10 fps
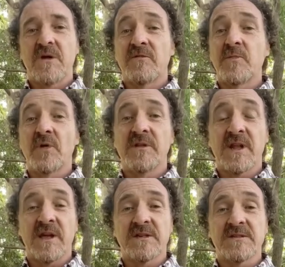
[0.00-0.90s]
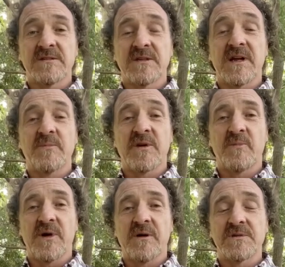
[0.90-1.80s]
From all of the editors at APL
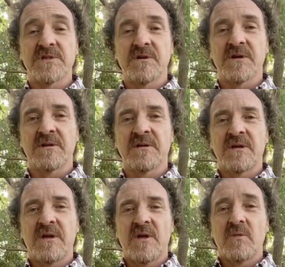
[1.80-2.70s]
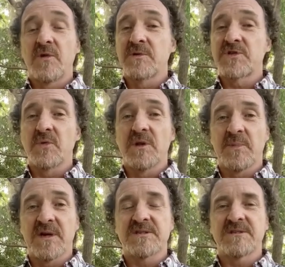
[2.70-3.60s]
Bioengineering, we wish you all the
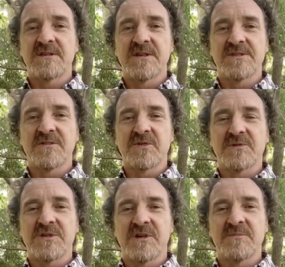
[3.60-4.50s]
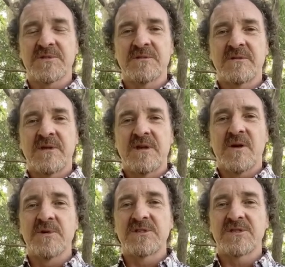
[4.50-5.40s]
best in these difficult times,
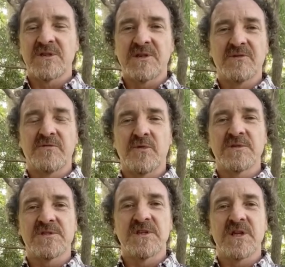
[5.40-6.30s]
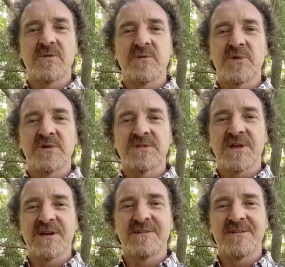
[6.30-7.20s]
and we certainly look forward to seeing you in person
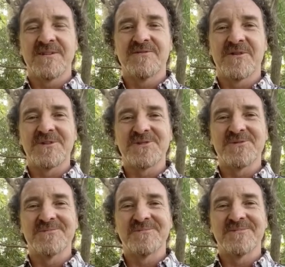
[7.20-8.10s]
again very soon.